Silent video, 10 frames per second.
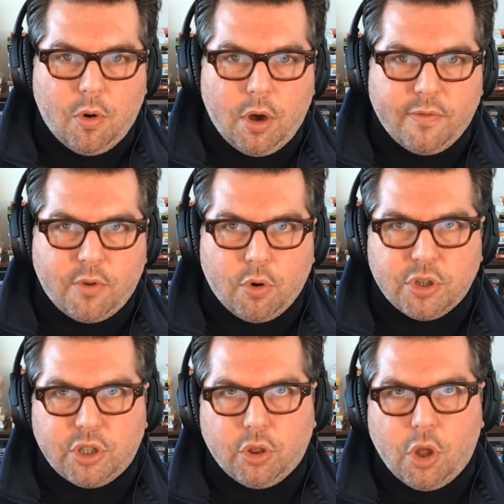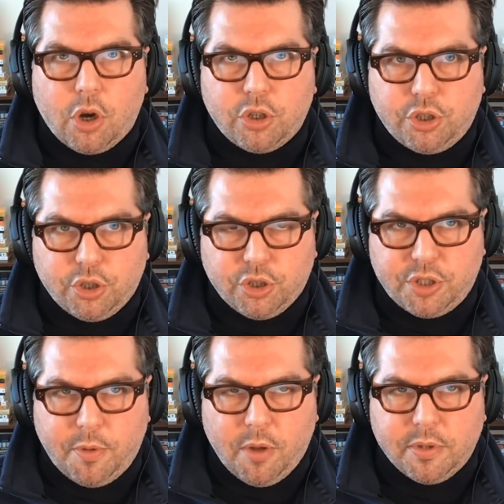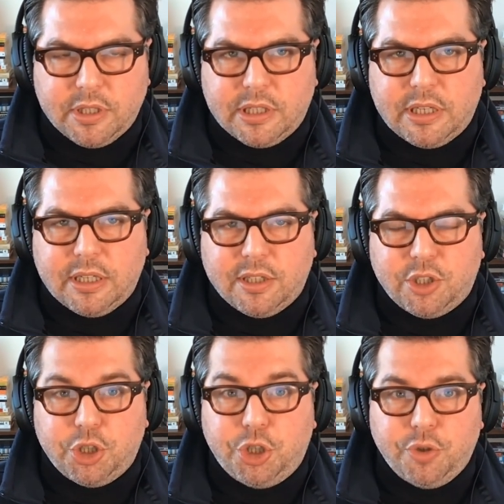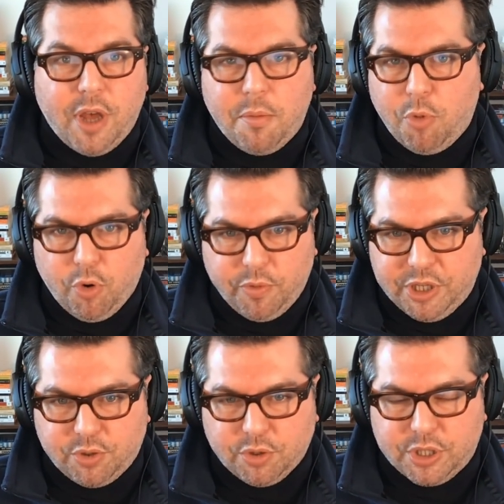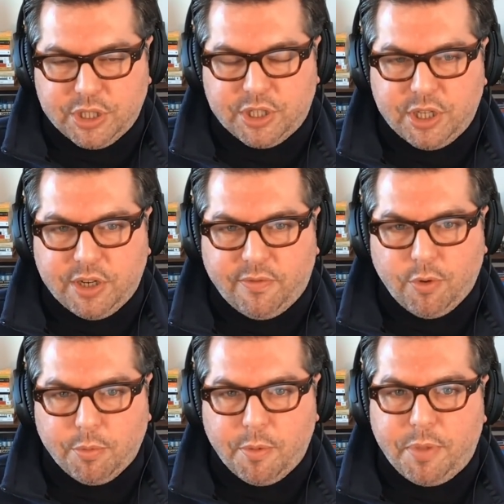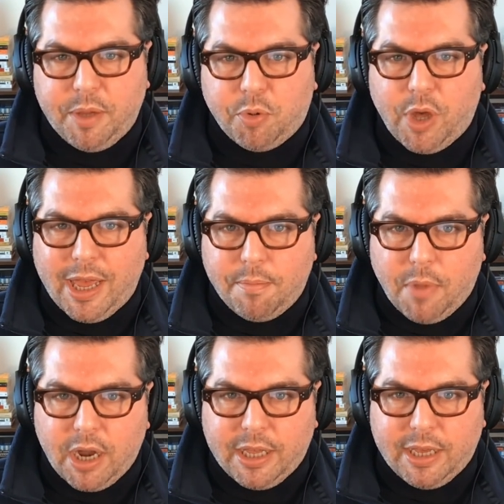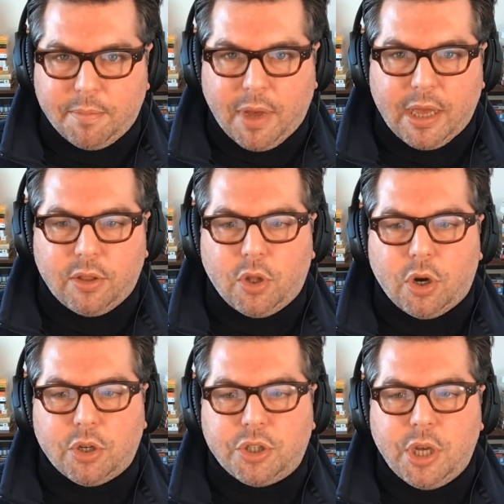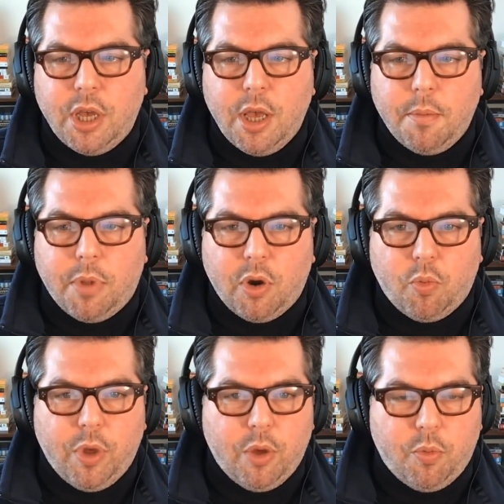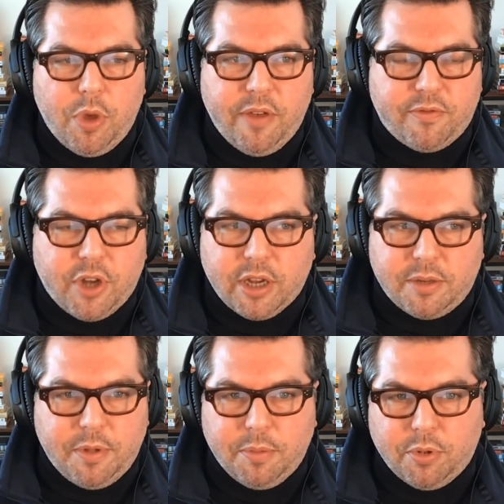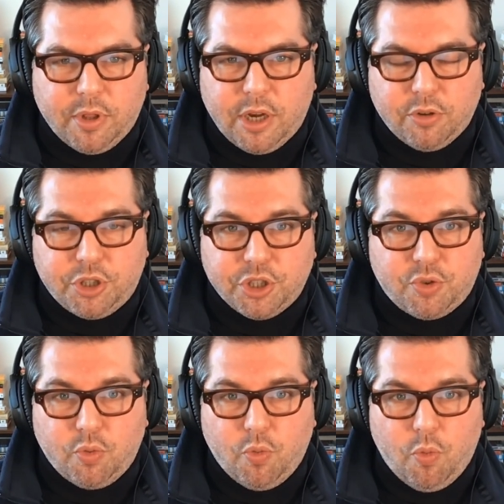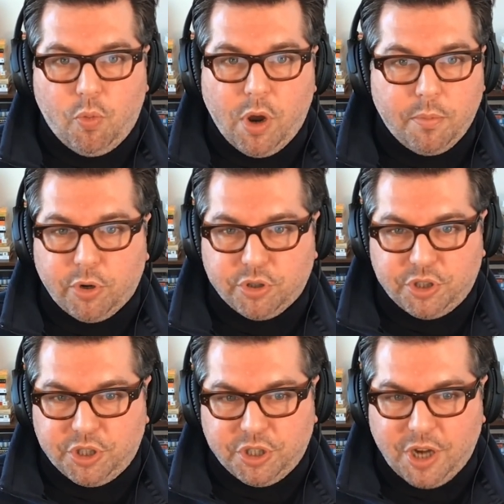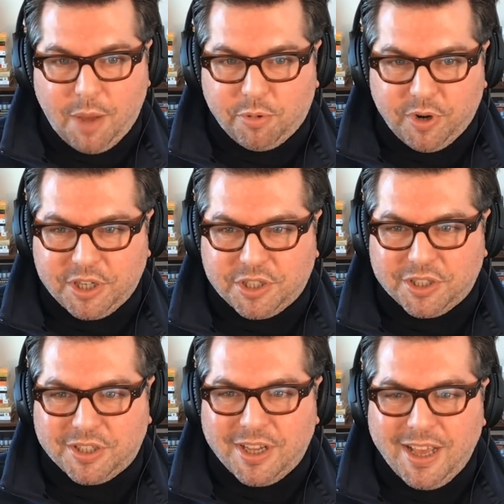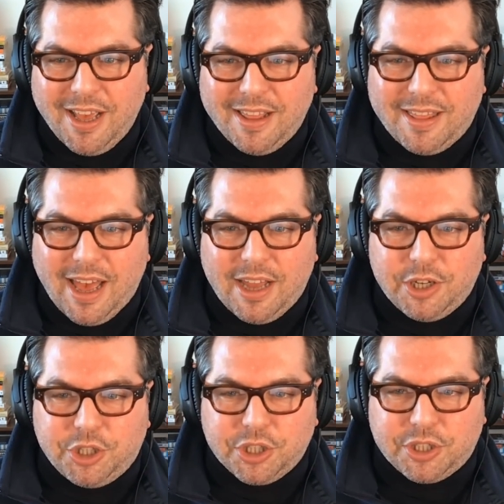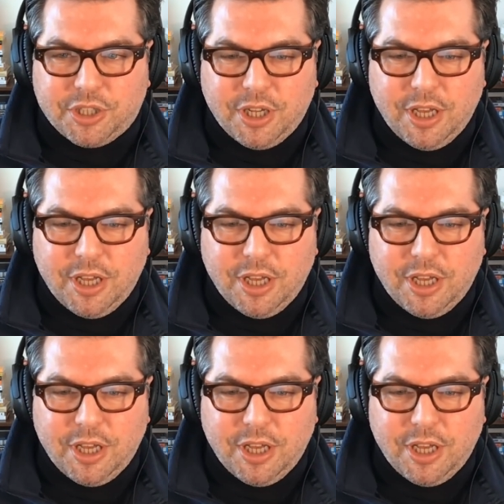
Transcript: of course, larger small businesses do have more resources in the form of people and money by and large. But we've talked to people that are just one person operations that just